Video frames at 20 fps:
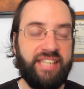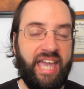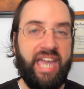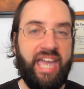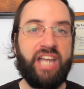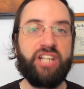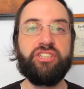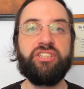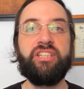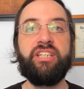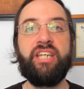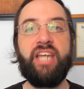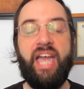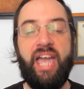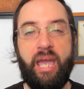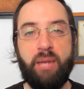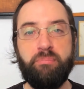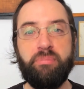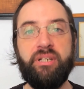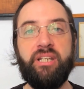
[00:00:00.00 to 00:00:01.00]
actually
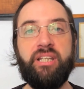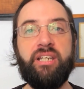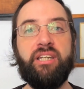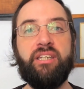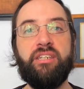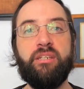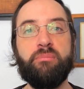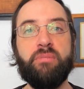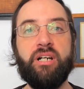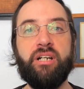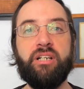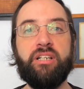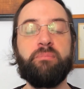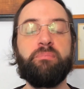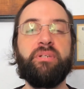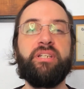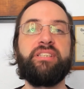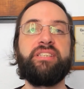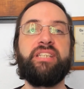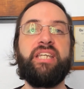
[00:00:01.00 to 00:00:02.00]
happening in the
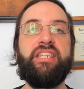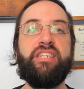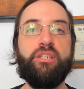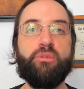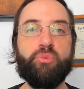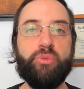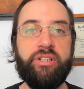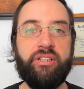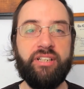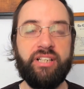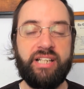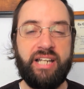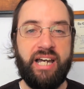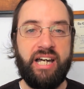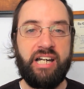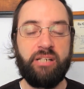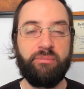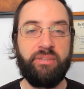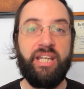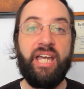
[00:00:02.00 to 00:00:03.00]
marketplace, in the real
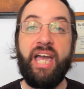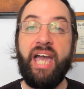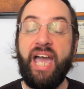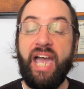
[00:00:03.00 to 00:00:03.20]
economy.